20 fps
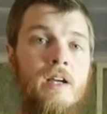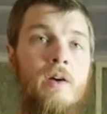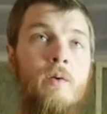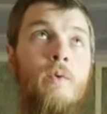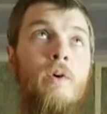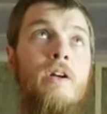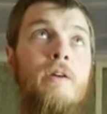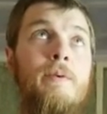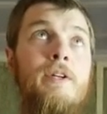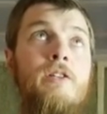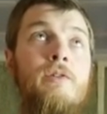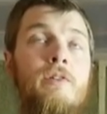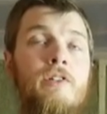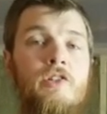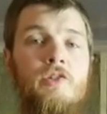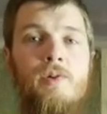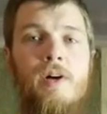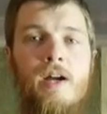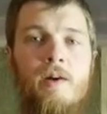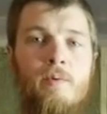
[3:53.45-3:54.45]
We're gonna be doing
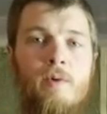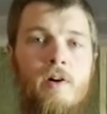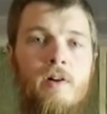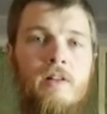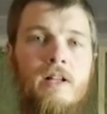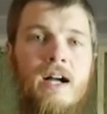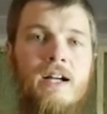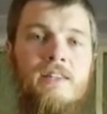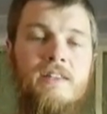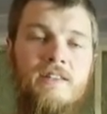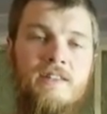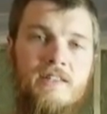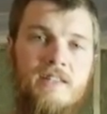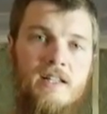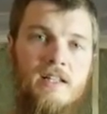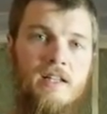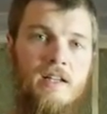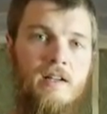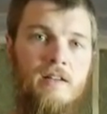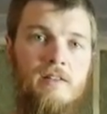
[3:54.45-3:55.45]
drywall on the
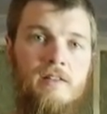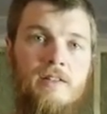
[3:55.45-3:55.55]
ceiling.